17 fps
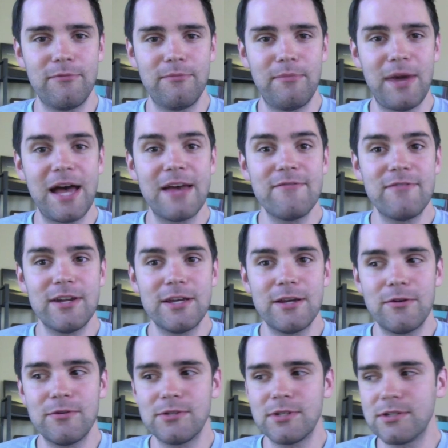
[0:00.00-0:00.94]
my
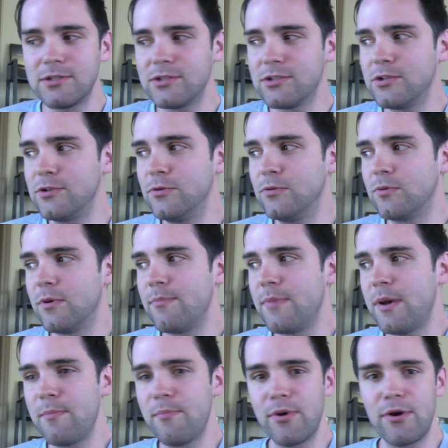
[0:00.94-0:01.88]
videos is to
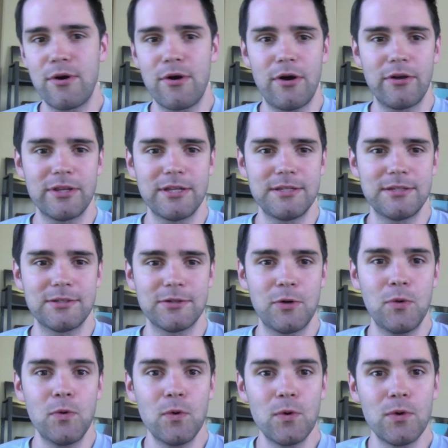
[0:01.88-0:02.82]
remember all these
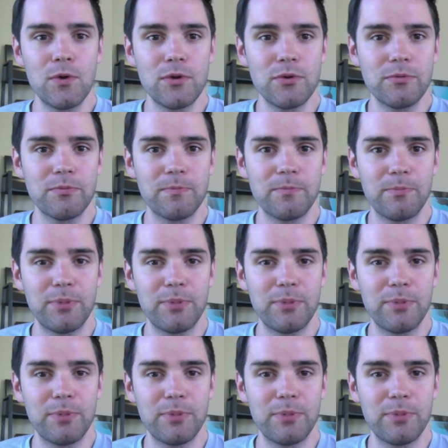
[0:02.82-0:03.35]
cool